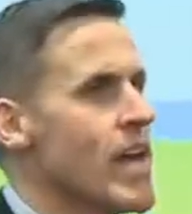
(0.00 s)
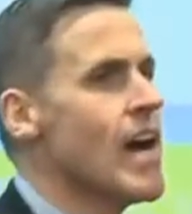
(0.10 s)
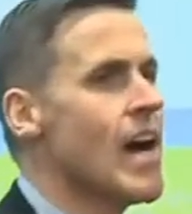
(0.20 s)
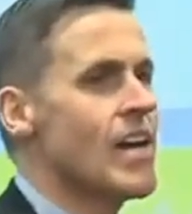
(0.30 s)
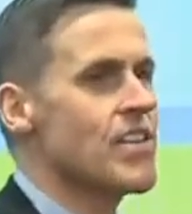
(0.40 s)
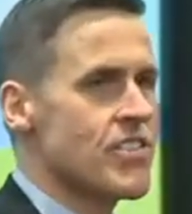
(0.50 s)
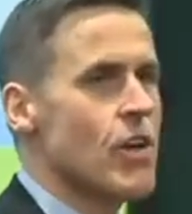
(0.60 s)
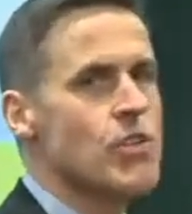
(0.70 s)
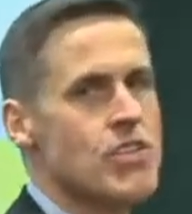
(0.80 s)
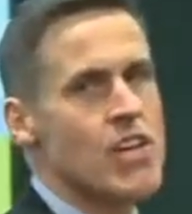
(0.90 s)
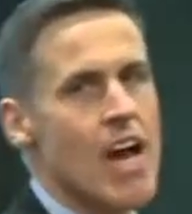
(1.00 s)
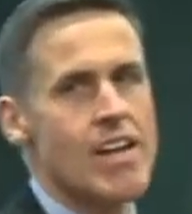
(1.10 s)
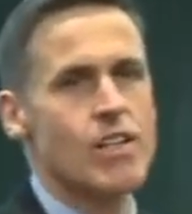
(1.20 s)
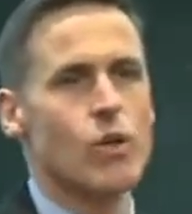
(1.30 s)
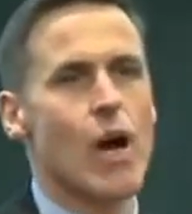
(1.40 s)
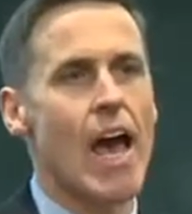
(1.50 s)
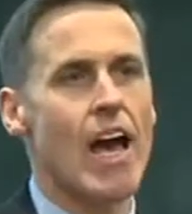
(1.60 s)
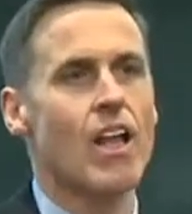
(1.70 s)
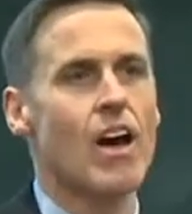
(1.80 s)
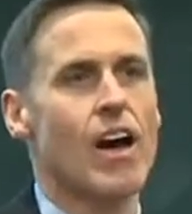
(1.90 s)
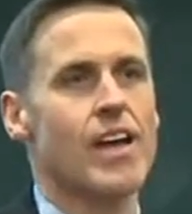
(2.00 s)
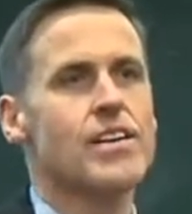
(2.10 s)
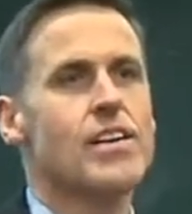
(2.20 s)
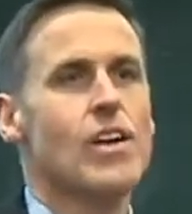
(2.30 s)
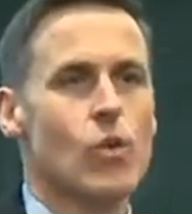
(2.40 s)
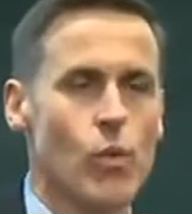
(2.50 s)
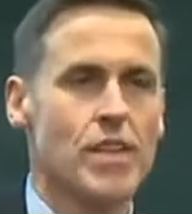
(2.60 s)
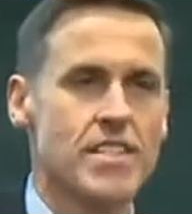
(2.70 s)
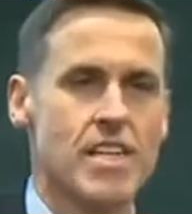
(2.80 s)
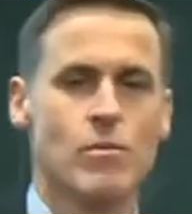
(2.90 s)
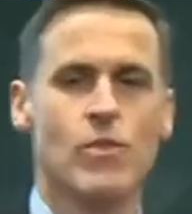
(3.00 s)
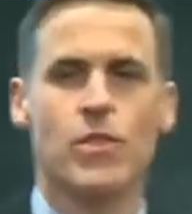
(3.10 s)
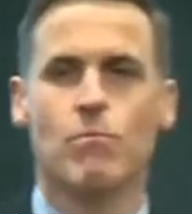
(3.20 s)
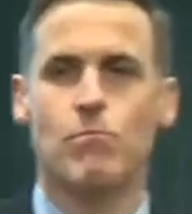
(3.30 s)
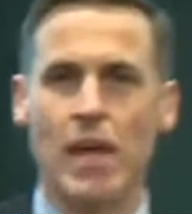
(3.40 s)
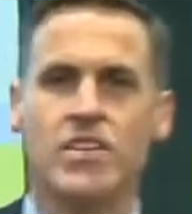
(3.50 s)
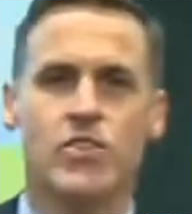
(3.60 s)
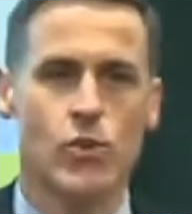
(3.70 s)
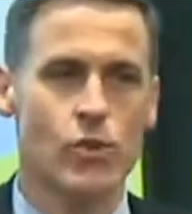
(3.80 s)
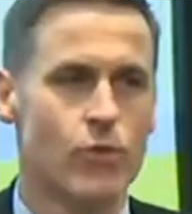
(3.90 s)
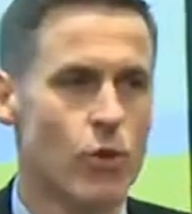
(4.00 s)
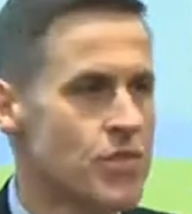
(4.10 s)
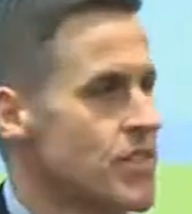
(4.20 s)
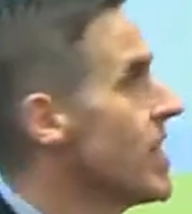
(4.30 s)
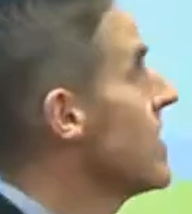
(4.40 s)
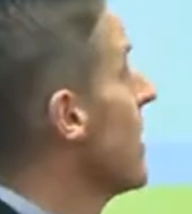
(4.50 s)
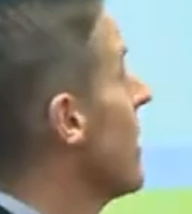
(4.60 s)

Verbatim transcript: are associated or allied with some of the best universities